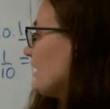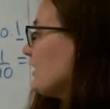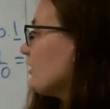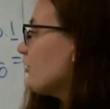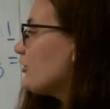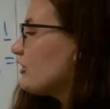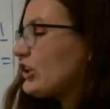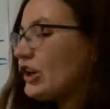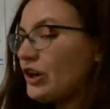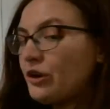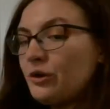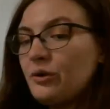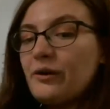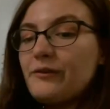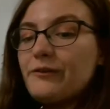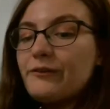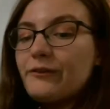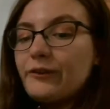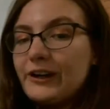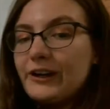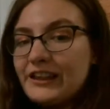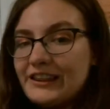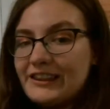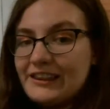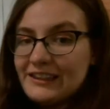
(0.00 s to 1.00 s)
So
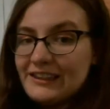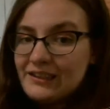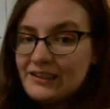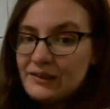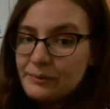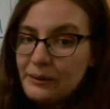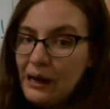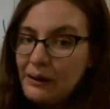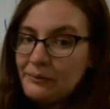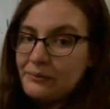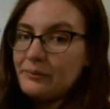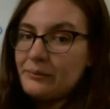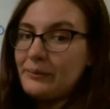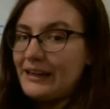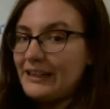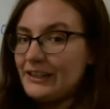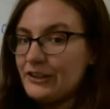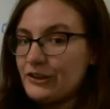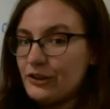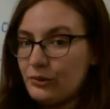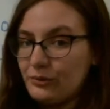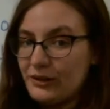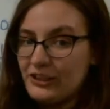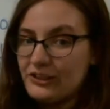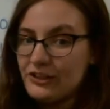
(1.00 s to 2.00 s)
for this problem, I
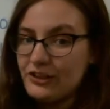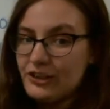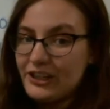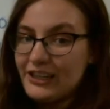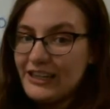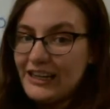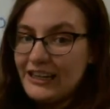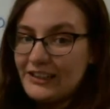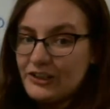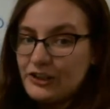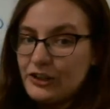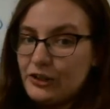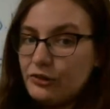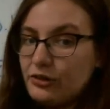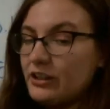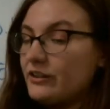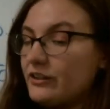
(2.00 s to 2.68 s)
don't want you to get too